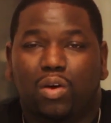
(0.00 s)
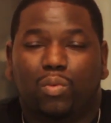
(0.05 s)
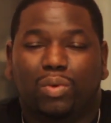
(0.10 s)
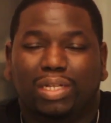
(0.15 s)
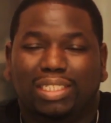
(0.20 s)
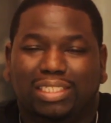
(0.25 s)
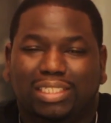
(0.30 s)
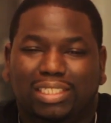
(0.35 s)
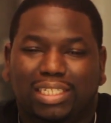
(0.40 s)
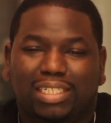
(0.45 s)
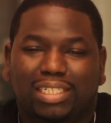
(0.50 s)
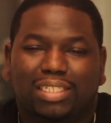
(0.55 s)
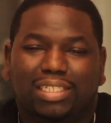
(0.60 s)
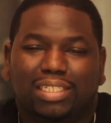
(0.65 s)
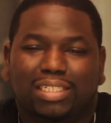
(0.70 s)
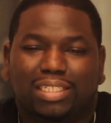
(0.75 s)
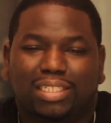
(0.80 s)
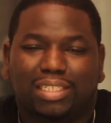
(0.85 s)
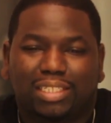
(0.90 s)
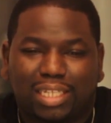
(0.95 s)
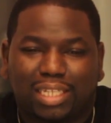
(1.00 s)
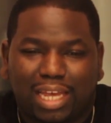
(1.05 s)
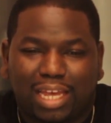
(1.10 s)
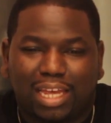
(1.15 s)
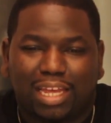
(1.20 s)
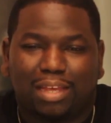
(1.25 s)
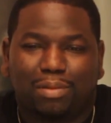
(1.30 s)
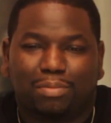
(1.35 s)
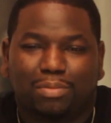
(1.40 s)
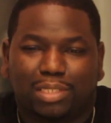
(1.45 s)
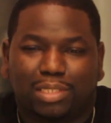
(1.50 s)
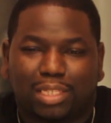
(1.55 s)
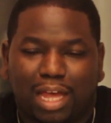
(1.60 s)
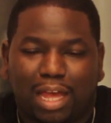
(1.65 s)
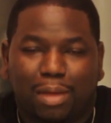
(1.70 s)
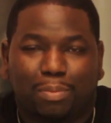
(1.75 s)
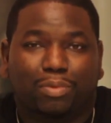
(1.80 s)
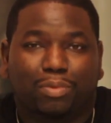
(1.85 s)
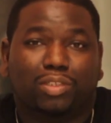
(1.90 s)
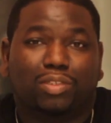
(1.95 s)
We see the same
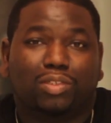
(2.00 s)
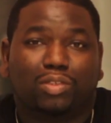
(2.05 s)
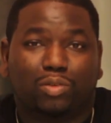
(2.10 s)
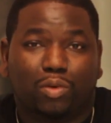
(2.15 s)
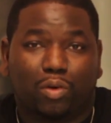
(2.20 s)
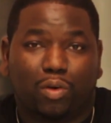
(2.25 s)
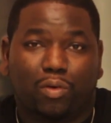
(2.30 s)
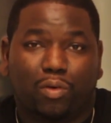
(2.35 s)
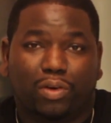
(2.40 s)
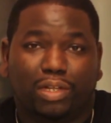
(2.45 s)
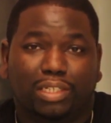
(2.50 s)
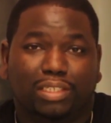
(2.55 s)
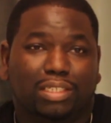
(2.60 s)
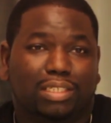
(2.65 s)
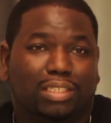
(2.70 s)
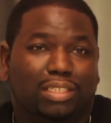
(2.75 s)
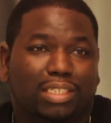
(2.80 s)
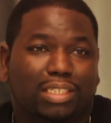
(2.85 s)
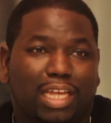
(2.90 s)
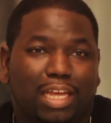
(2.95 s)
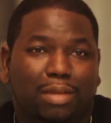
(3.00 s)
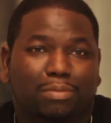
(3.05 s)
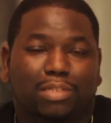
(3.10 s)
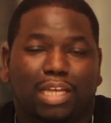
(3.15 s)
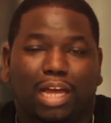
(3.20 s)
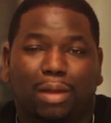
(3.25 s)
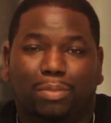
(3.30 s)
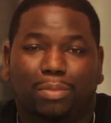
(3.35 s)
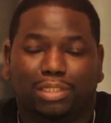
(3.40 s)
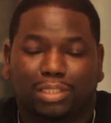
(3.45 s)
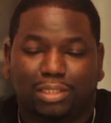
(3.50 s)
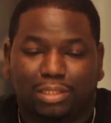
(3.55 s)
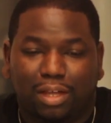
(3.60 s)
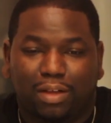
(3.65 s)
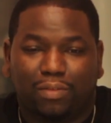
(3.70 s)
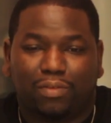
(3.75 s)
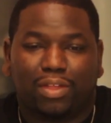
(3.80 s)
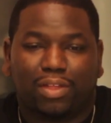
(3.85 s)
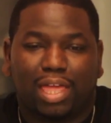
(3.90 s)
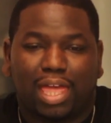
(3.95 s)
type of stories, the same type of
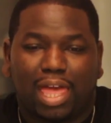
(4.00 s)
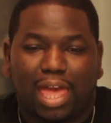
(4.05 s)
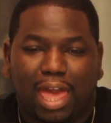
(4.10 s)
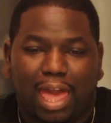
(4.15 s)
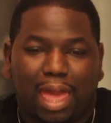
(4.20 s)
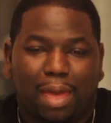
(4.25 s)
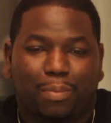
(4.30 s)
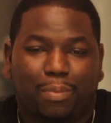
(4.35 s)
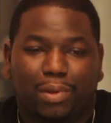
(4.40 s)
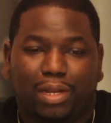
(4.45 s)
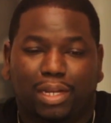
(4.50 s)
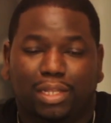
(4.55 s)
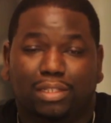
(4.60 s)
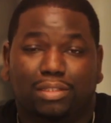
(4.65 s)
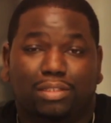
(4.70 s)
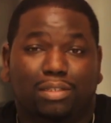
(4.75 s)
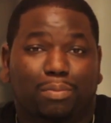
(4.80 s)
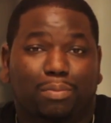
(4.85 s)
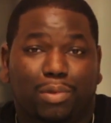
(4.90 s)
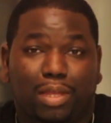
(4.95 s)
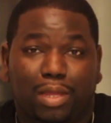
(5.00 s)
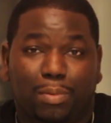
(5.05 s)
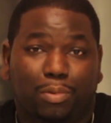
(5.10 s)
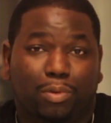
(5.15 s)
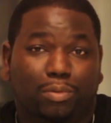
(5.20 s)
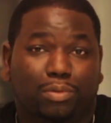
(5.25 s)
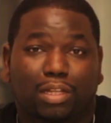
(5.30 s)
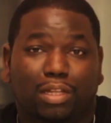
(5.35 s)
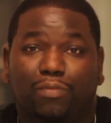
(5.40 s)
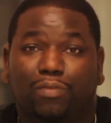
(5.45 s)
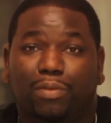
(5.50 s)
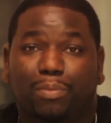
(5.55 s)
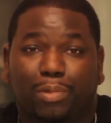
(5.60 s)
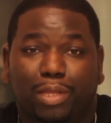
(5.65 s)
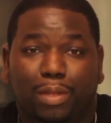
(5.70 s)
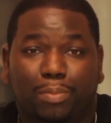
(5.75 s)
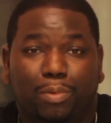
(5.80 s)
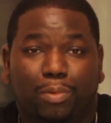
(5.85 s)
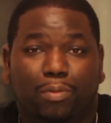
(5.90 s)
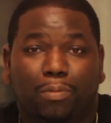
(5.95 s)
stuff happening to people, different
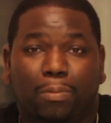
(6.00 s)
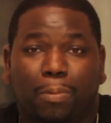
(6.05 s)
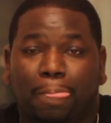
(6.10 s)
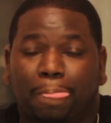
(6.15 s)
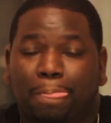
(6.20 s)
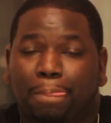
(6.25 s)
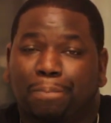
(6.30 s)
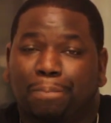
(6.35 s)
people,